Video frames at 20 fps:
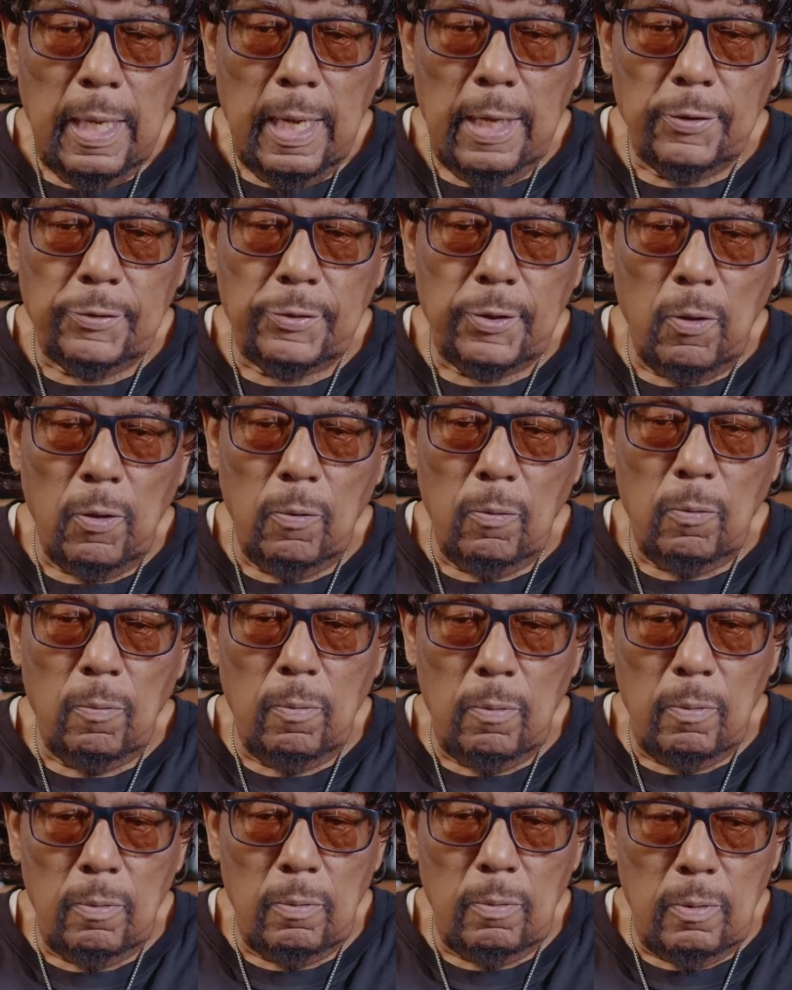and so
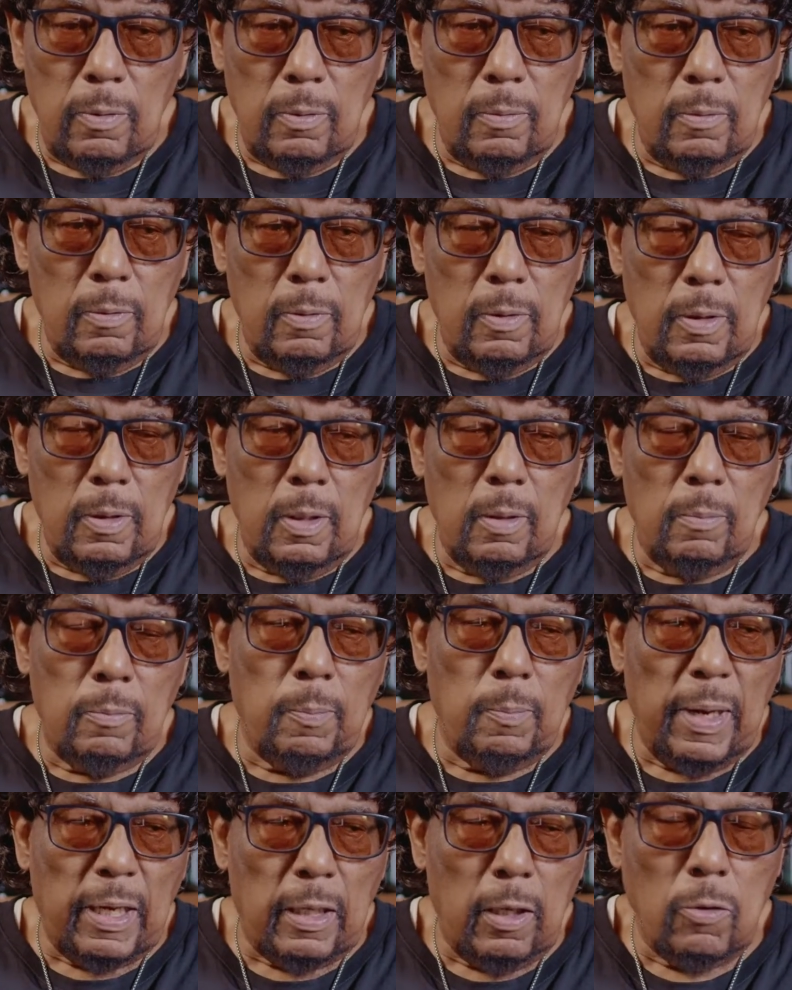
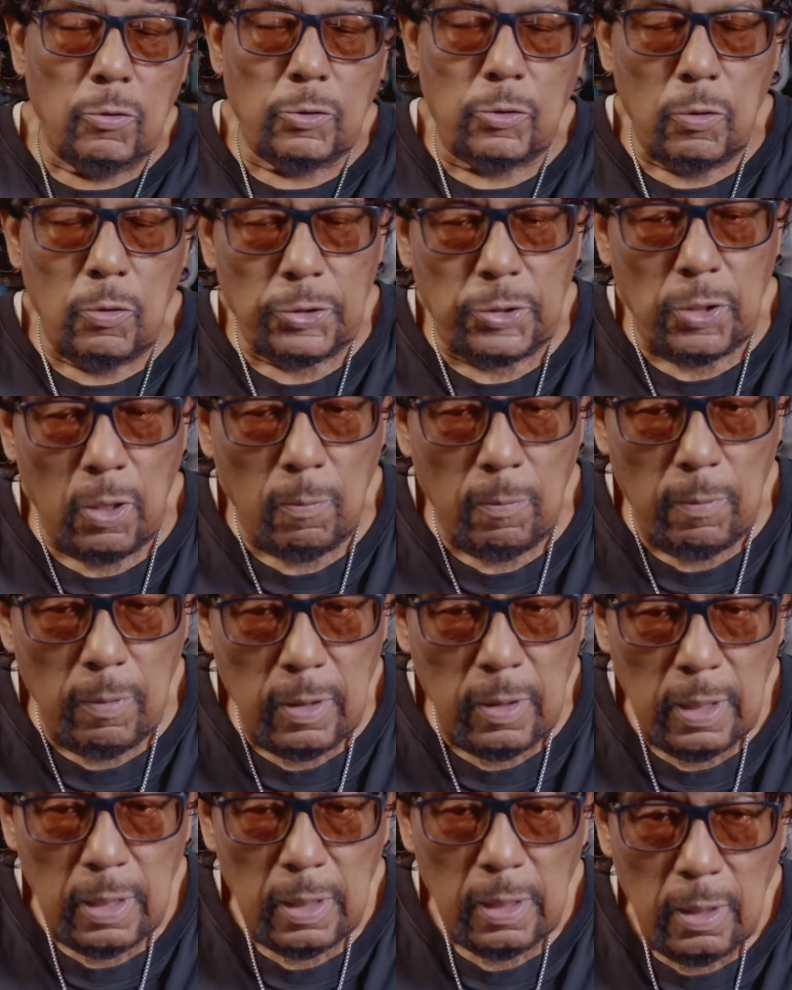make a long story short,
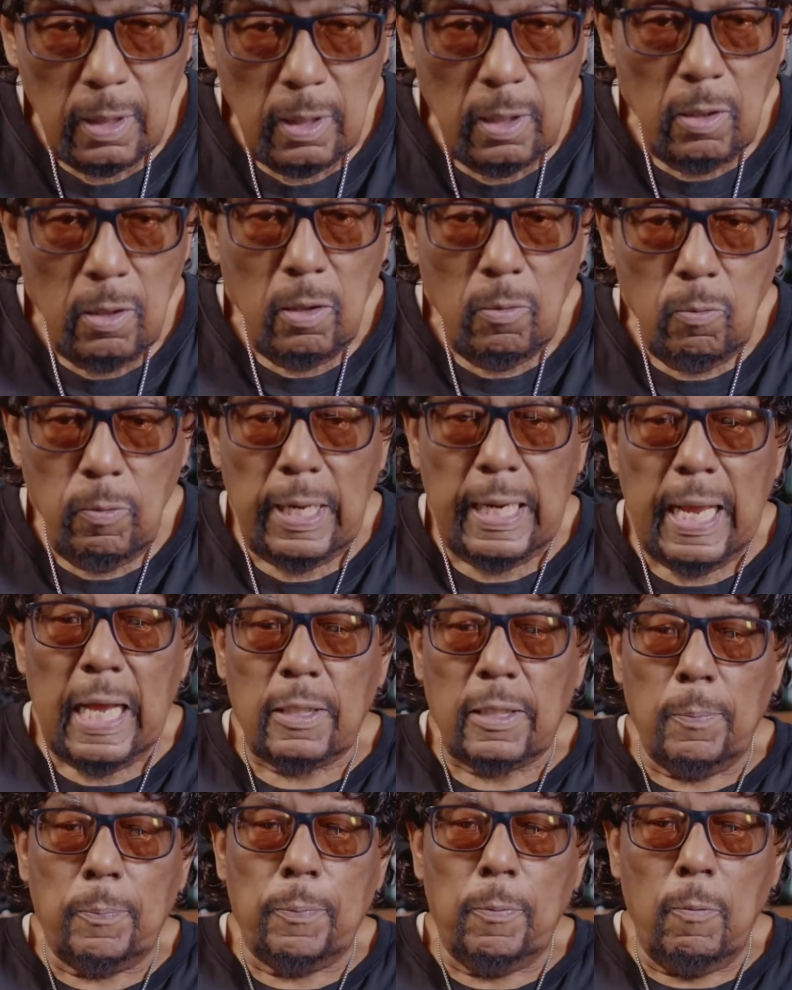we
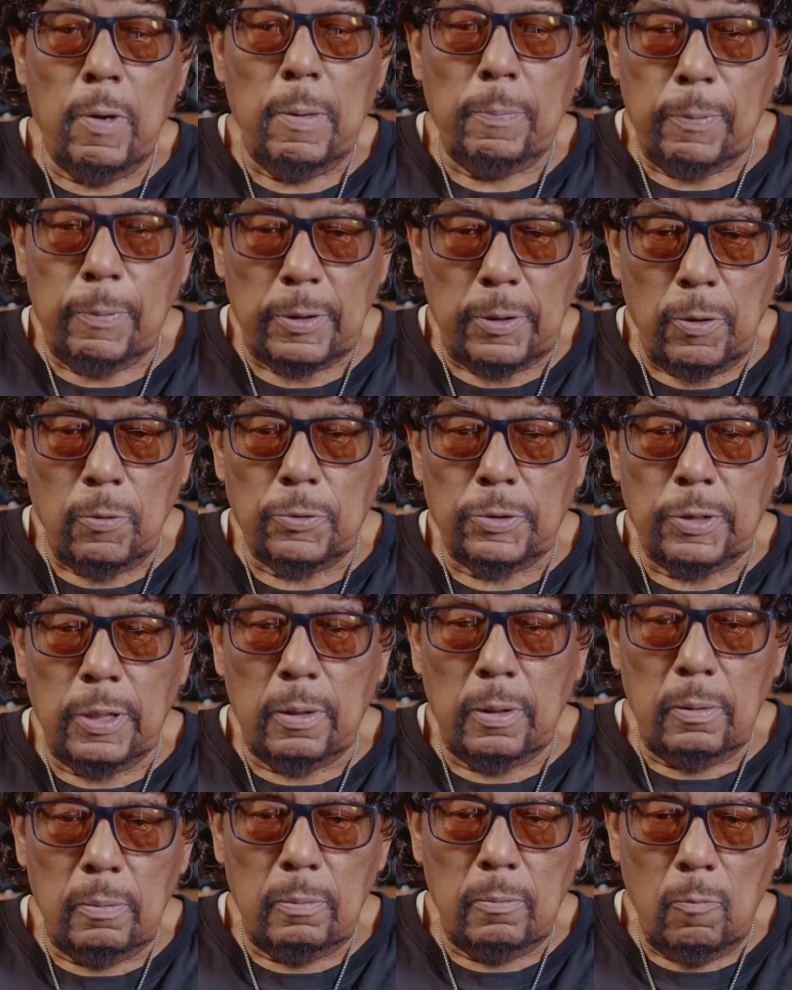produced
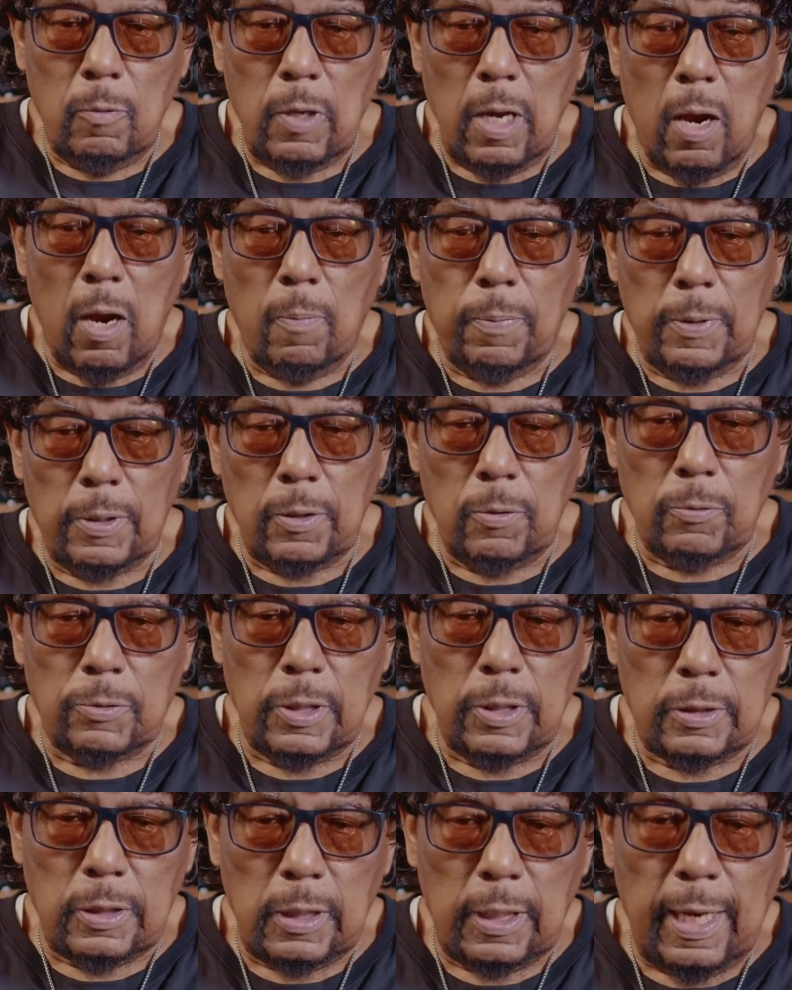it. We all produced
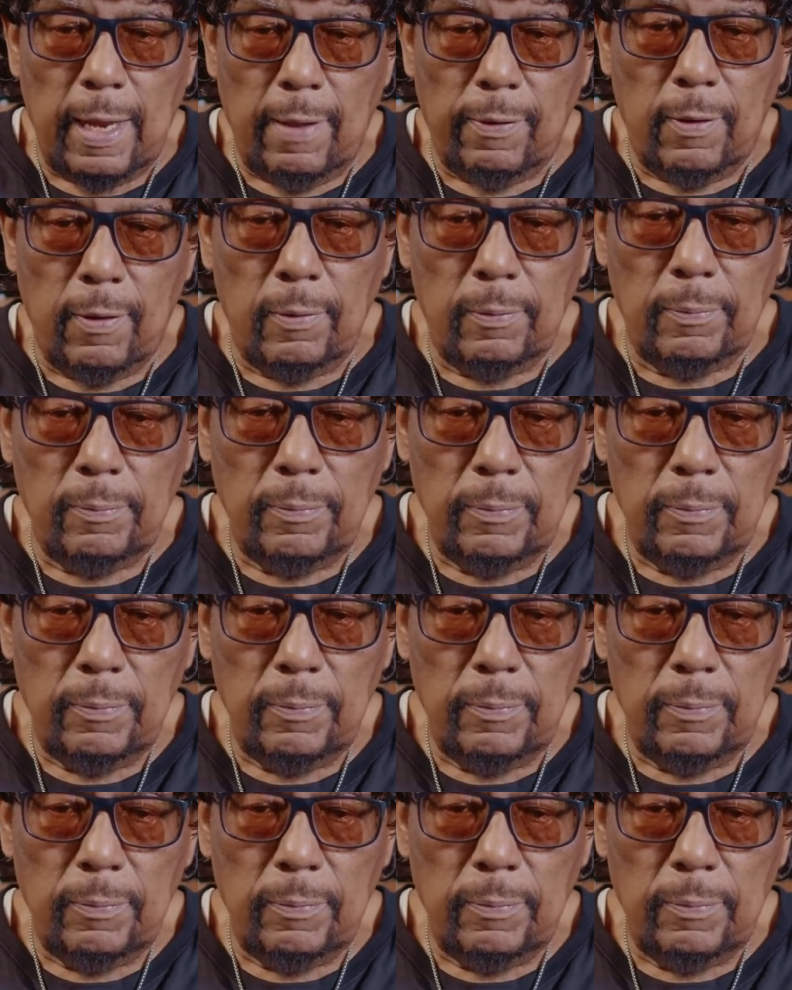it together,